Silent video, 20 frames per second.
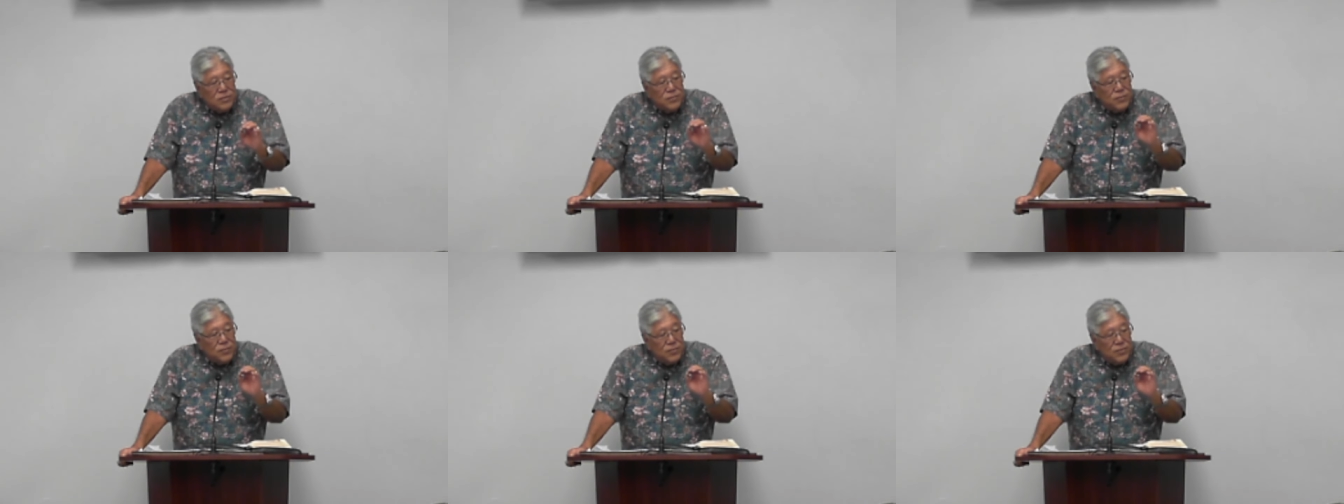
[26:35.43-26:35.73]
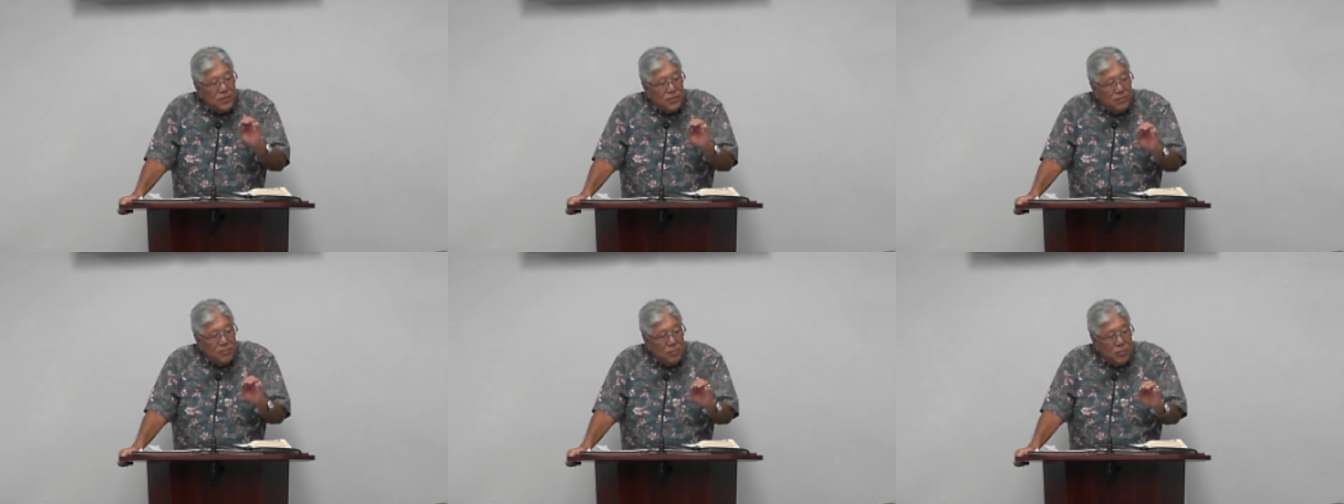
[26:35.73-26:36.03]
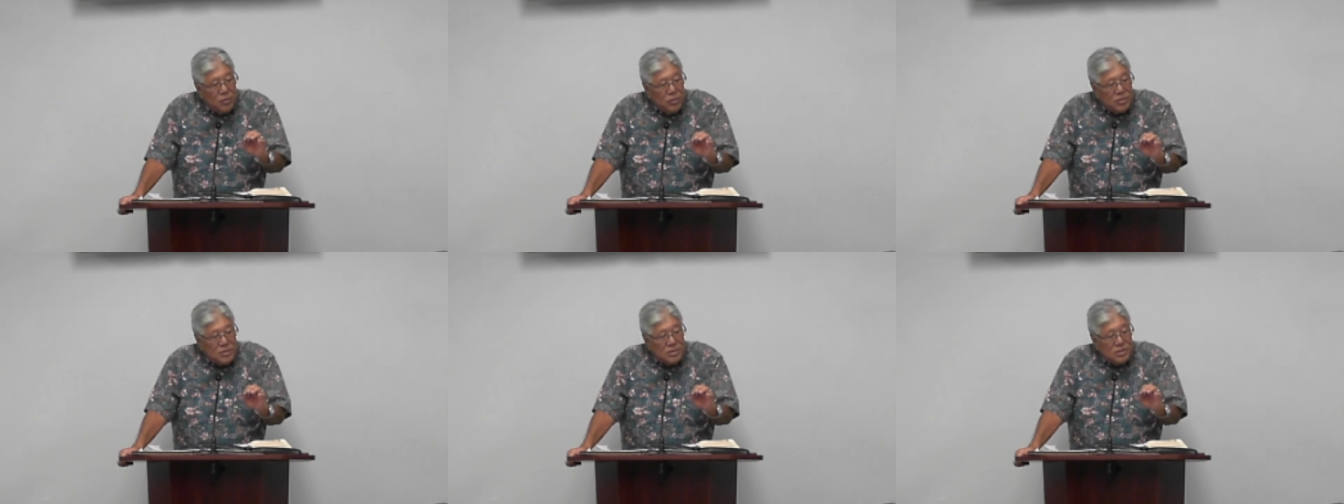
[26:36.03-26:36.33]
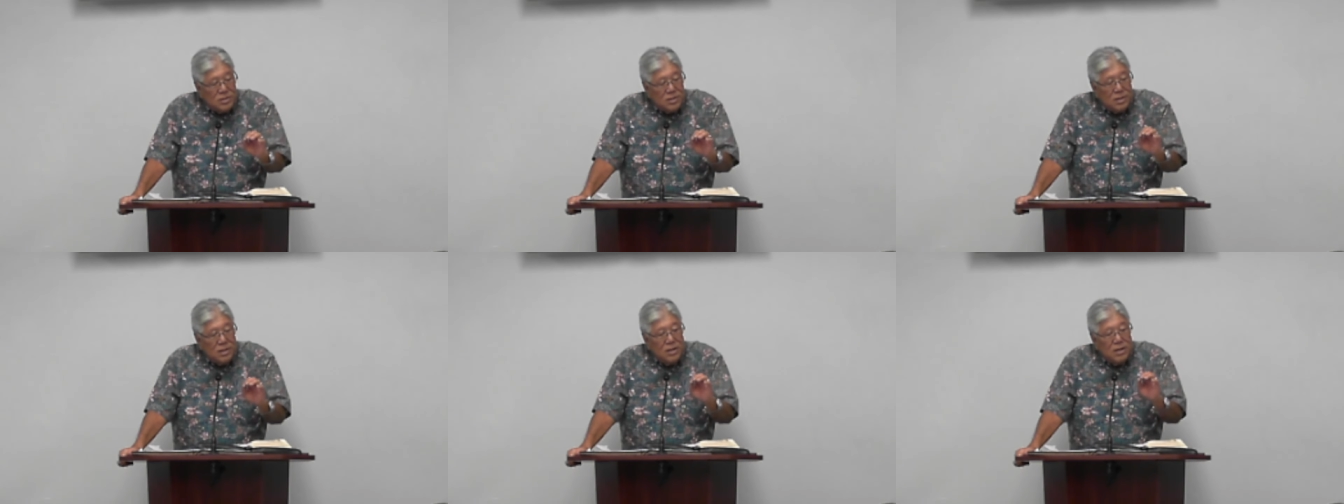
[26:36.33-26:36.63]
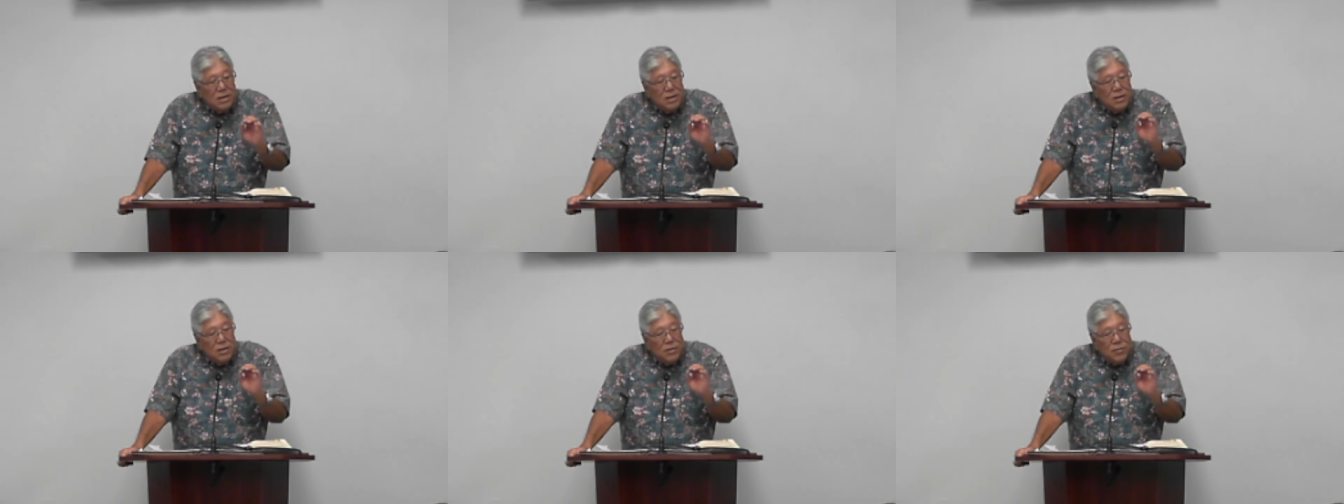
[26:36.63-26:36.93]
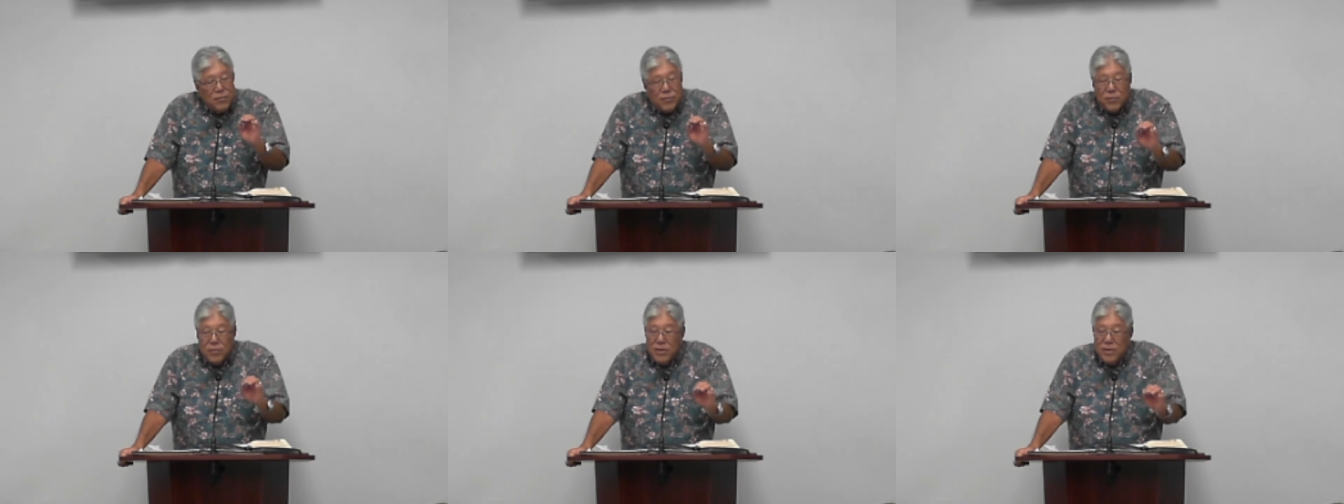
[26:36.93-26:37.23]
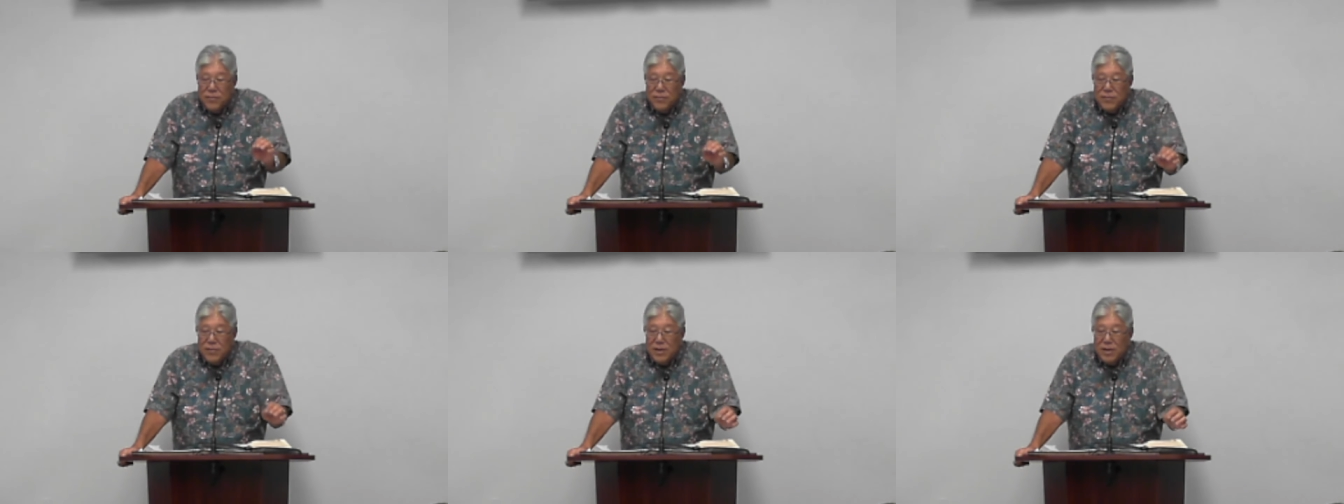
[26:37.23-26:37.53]
full of mercy,
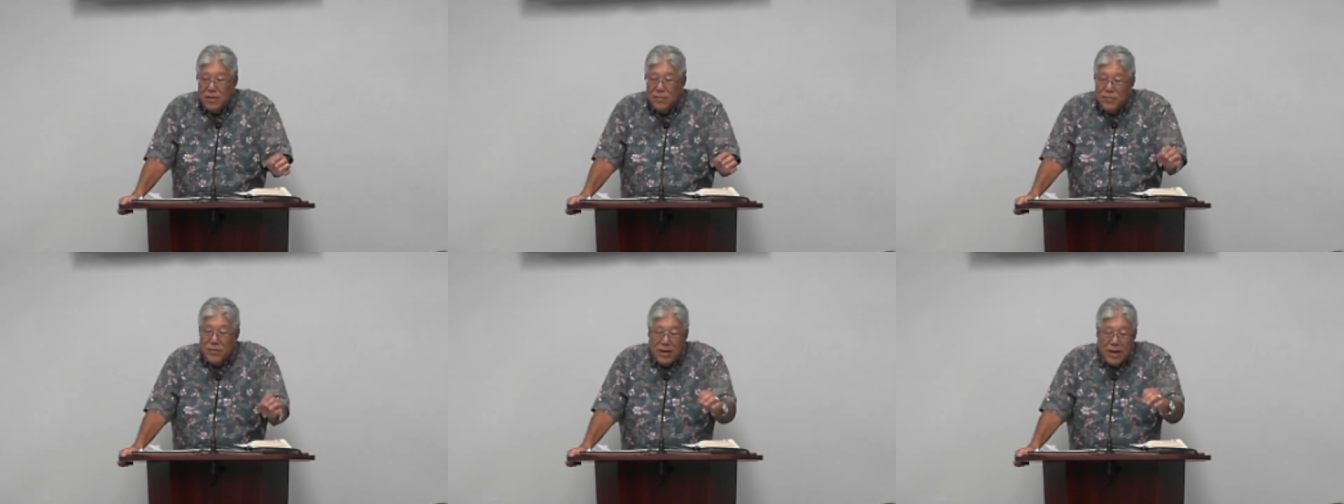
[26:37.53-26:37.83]
full of love.